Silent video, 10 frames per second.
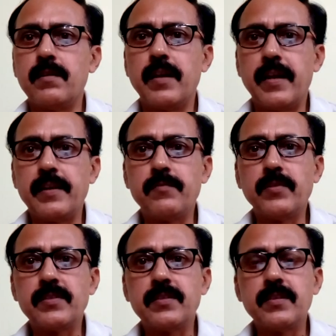And it
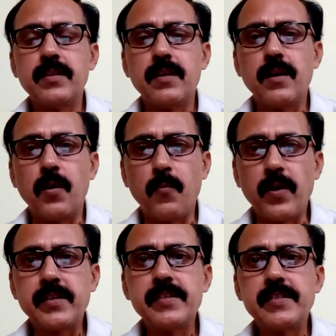was a
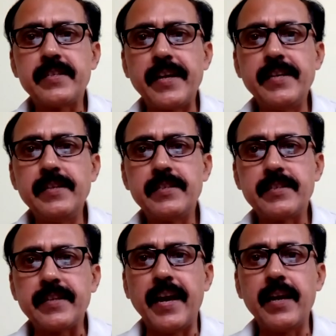watertight
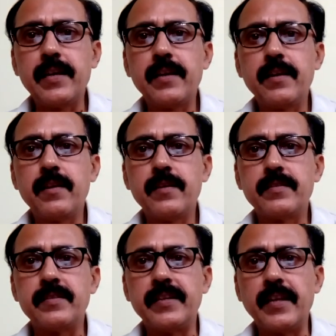tank
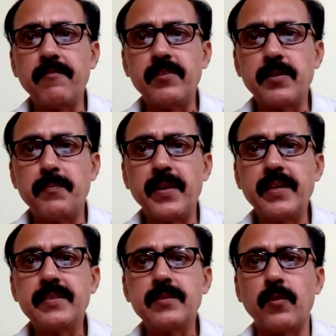setting with the
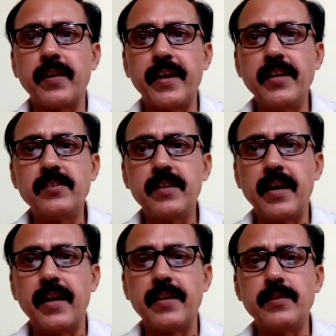bricks on edge
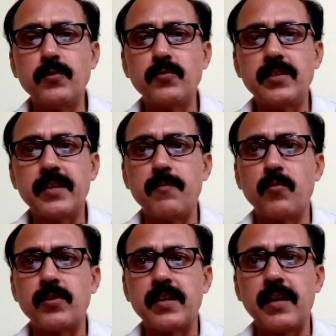and is using a
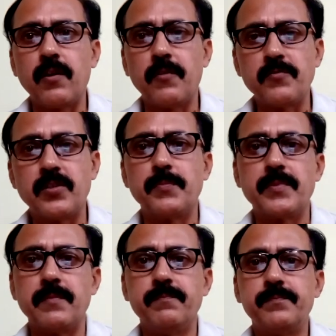mortar of
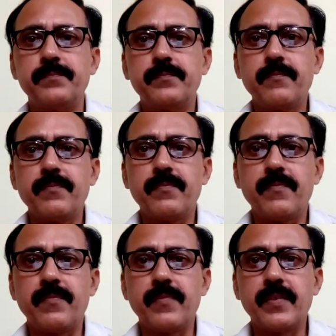gypsum.
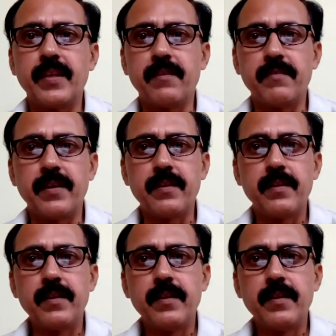There were